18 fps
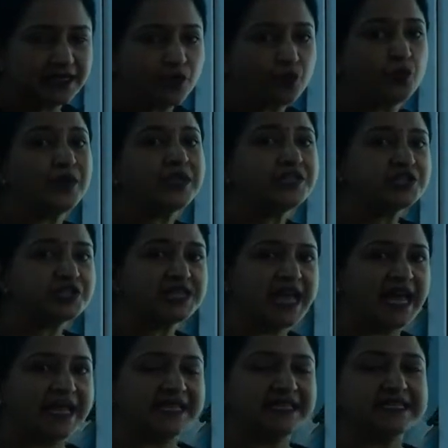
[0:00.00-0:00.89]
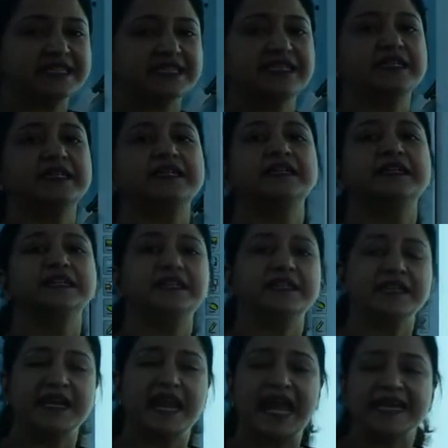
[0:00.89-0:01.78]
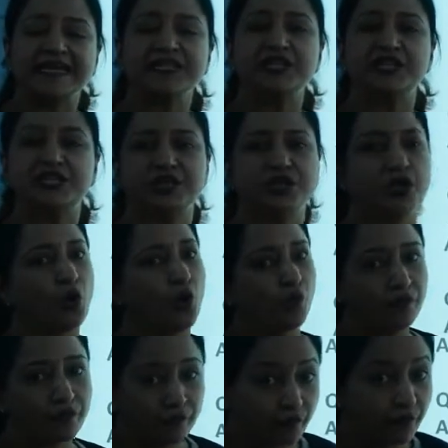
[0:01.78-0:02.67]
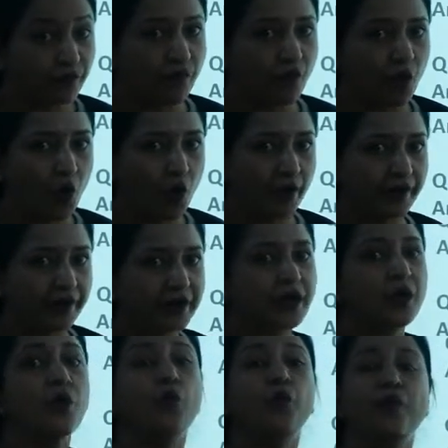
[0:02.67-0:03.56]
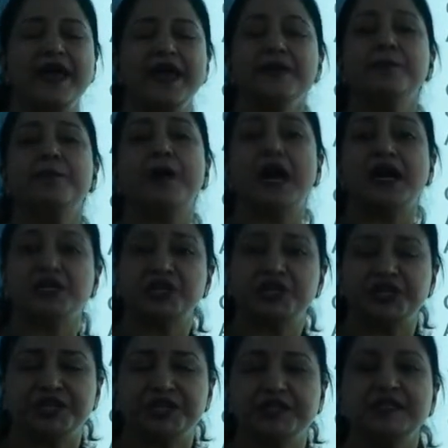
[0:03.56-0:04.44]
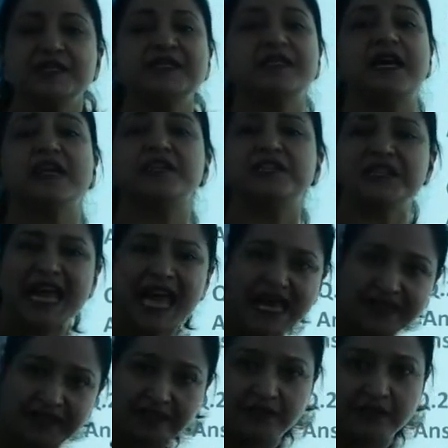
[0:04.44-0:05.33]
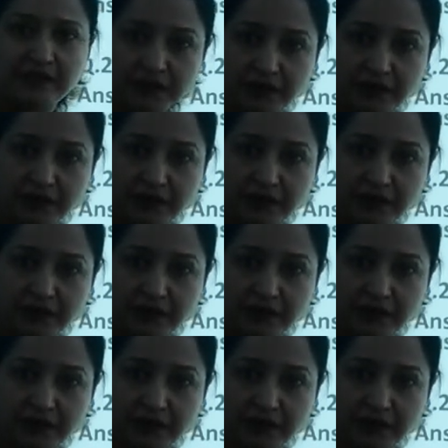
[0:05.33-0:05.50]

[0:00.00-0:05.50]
Which night? the night of war, when Martians attacked the